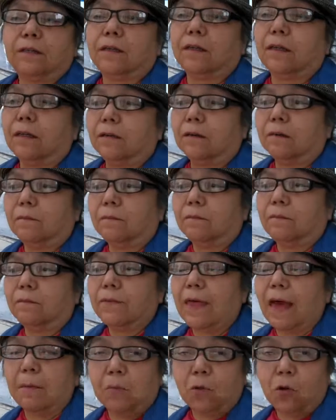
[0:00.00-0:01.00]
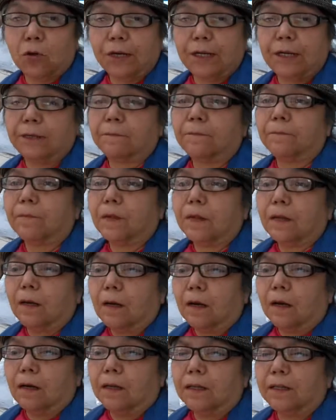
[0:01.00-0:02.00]
uh, that morning
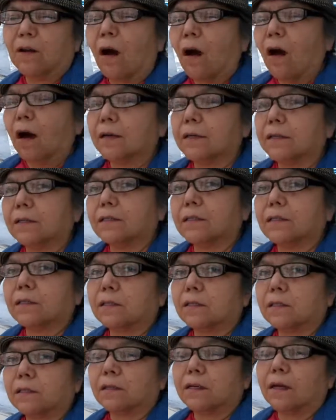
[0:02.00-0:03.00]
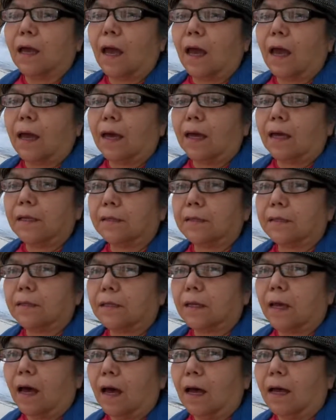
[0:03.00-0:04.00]
in August. And
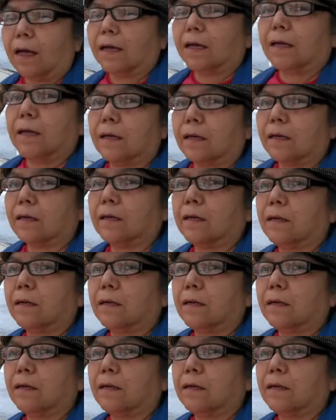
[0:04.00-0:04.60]
I,